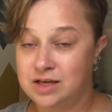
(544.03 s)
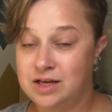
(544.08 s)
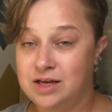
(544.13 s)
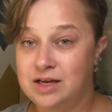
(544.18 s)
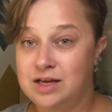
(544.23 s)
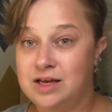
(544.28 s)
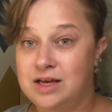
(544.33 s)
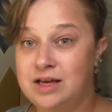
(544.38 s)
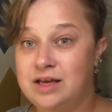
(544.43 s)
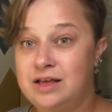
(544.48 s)

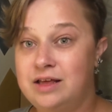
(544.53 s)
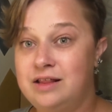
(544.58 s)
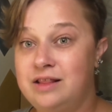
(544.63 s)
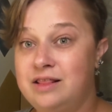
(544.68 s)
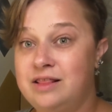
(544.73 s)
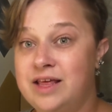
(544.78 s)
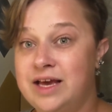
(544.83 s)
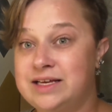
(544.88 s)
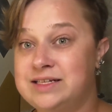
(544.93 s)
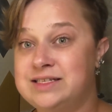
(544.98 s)
that
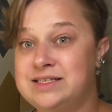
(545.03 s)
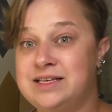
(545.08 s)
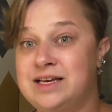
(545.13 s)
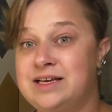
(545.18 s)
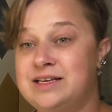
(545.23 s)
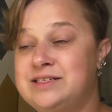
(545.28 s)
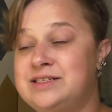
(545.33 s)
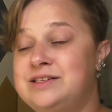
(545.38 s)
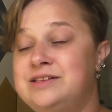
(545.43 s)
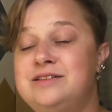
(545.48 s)
says,
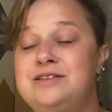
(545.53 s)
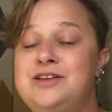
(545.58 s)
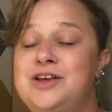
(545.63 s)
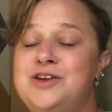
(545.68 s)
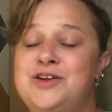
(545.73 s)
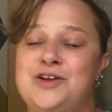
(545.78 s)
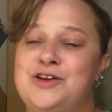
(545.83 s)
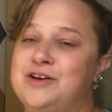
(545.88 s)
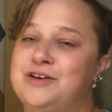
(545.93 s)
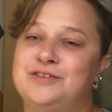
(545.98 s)
no,
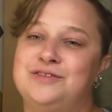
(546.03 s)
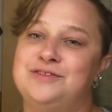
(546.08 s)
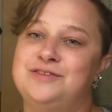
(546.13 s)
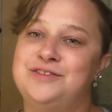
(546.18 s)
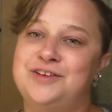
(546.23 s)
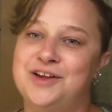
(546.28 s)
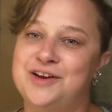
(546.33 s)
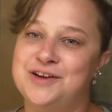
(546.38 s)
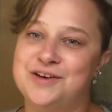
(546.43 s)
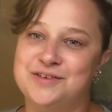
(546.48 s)

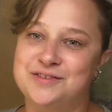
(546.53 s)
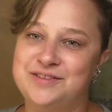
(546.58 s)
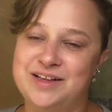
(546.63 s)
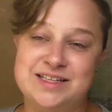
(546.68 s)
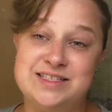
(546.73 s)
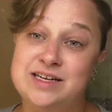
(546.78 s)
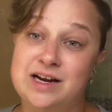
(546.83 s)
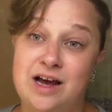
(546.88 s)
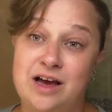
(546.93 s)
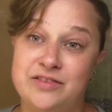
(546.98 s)
that's not how
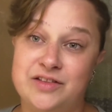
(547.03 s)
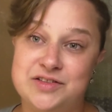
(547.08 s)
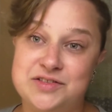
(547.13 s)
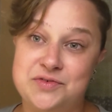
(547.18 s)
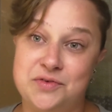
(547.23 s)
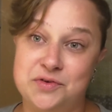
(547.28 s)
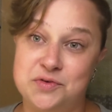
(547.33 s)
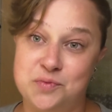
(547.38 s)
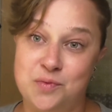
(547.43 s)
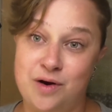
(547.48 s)
that's going to
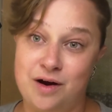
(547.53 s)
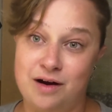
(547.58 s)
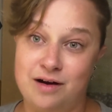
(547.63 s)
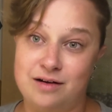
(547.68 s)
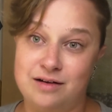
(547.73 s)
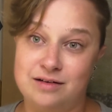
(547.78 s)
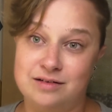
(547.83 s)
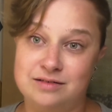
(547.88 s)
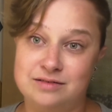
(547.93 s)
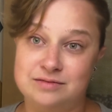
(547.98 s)
work.
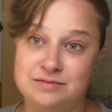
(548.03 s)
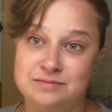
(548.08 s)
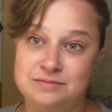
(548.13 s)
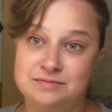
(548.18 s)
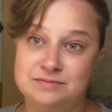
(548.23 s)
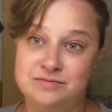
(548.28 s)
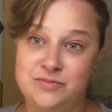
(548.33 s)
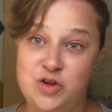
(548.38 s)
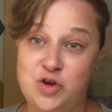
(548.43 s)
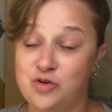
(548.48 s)
Your
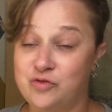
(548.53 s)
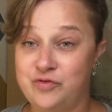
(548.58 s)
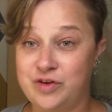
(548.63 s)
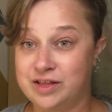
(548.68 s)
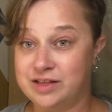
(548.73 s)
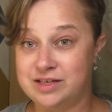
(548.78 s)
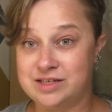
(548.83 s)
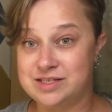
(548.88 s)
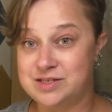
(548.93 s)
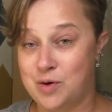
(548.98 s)
feelings don't
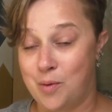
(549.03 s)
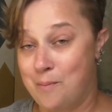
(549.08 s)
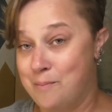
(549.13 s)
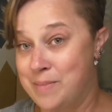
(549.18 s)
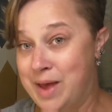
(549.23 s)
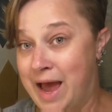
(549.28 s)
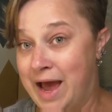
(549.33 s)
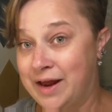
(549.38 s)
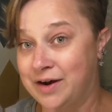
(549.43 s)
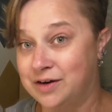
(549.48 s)

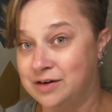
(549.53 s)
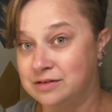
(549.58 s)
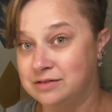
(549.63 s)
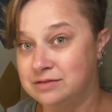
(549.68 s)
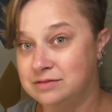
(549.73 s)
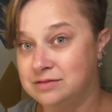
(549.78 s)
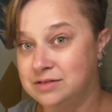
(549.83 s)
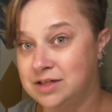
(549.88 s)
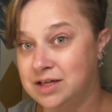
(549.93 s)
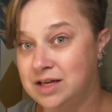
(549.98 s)
matter.
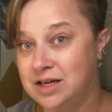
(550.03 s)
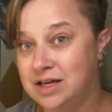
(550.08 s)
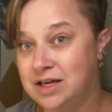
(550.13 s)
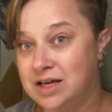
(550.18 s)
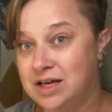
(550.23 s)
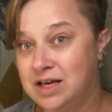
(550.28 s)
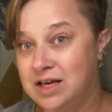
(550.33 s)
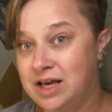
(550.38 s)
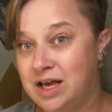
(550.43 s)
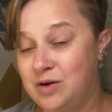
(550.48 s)
And
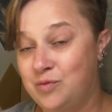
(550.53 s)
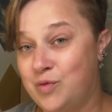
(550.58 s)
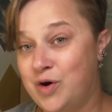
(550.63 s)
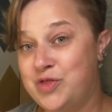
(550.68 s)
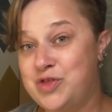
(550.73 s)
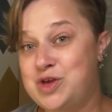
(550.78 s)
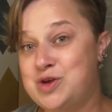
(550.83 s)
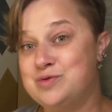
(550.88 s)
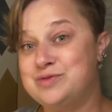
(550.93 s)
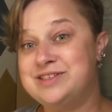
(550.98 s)
whether you
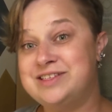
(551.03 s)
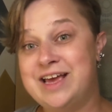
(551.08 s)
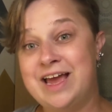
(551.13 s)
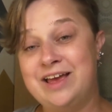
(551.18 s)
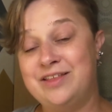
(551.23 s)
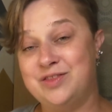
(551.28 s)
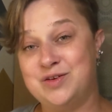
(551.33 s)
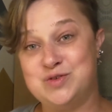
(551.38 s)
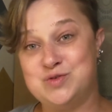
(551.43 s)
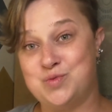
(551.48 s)
say it in those
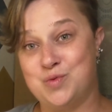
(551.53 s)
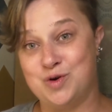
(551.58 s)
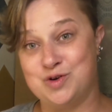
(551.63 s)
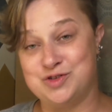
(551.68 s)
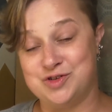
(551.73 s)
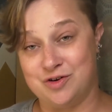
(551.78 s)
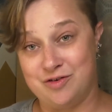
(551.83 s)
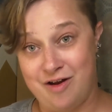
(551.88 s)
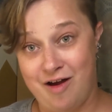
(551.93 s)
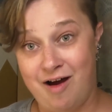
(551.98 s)
words or
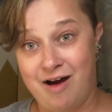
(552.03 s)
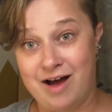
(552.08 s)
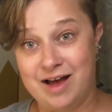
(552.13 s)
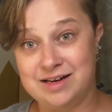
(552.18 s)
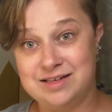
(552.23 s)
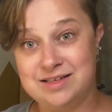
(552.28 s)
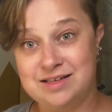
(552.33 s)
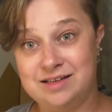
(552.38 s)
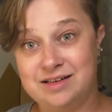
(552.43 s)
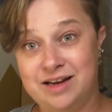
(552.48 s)
not,
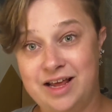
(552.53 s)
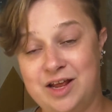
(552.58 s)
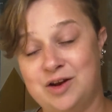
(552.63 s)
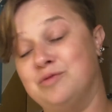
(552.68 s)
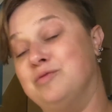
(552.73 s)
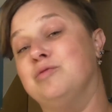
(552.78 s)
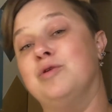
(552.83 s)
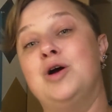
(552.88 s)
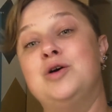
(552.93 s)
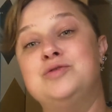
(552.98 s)
it erodes
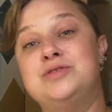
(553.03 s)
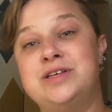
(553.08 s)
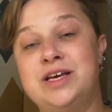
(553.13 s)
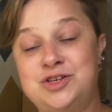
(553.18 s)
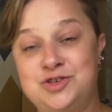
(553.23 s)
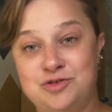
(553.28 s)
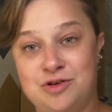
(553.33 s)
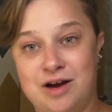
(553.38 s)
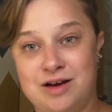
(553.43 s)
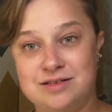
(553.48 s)
that
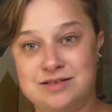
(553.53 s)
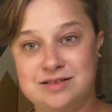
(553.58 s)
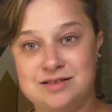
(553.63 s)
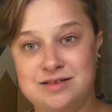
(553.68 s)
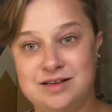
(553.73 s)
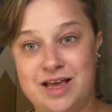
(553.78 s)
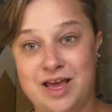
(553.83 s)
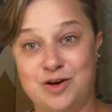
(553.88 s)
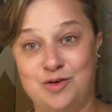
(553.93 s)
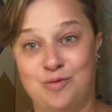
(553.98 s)
trust, it
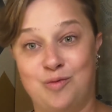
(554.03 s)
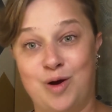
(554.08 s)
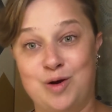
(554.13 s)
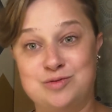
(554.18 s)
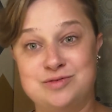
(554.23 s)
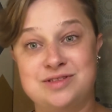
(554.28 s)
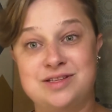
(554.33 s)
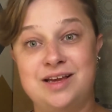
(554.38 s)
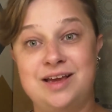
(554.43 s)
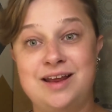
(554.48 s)
erodes the
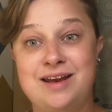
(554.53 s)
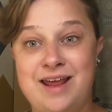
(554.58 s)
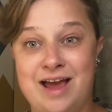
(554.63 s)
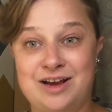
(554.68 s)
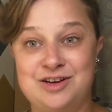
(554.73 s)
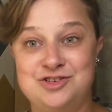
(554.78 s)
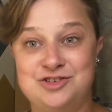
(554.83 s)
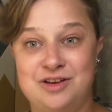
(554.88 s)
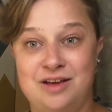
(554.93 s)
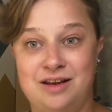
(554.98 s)
connection,
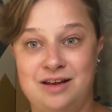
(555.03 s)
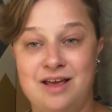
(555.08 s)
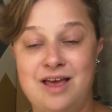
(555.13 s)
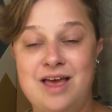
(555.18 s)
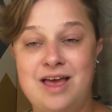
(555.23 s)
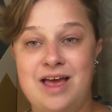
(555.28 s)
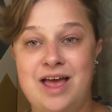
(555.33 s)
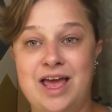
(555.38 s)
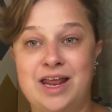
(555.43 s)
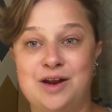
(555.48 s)
and it
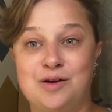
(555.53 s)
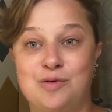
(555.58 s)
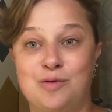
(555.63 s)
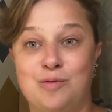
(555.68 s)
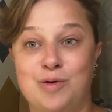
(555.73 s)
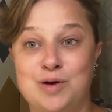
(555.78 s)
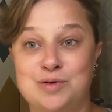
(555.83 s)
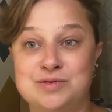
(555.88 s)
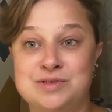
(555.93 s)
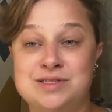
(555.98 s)
erodes
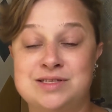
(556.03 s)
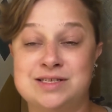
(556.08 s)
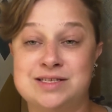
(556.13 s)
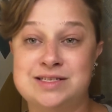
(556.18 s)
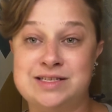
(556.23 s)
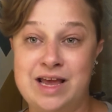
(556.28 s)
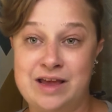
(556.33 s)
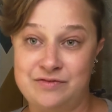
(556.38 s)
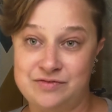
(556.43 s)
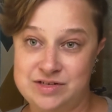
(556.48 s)
the
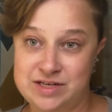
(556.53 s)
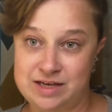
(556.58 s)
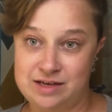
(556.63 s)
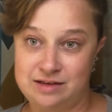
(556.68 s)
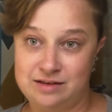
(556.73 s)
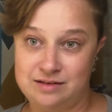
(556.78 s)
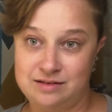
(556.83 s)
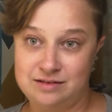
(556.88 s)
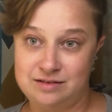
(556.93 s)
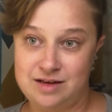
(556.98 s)
safety.
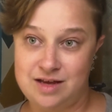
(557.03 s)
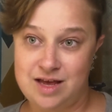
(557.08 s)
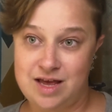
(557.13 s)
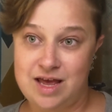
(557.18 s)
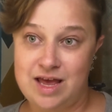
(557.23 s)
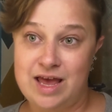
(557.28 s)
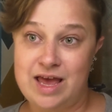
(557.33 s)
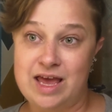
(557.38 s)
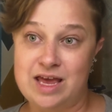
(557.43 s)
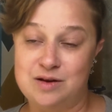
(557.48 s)
And
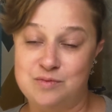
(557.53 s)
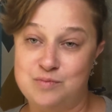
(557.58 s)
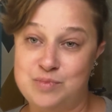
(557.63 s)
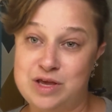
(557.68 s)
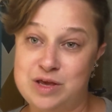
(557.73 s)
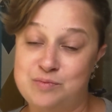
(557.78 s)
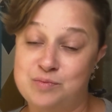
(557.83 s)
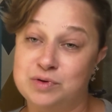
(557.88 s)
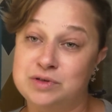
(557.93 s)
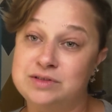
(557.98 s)
people
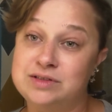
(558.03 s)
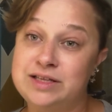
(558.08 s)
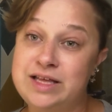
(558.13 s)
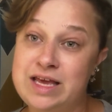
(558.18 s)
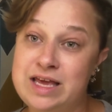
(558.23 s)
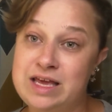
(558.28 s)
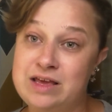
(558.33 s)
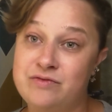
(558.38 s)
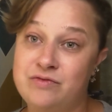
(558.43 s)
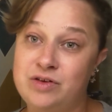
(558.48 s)
leave
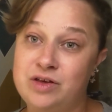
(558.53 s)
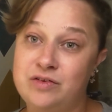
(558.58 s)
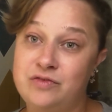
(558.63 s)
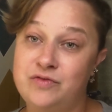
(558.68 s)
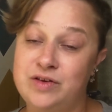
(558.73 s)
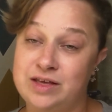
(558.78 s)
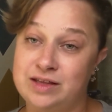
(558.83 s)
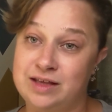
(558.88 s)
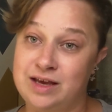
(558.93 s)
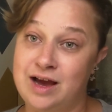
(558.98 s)
feeling
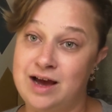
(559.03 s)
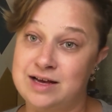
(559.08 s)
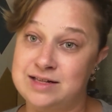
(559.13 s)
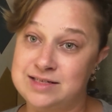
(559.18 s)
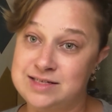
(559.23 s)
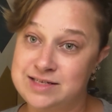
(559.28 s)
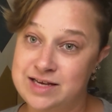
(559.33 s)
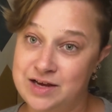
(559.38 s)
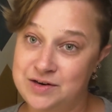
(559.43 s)
unsettled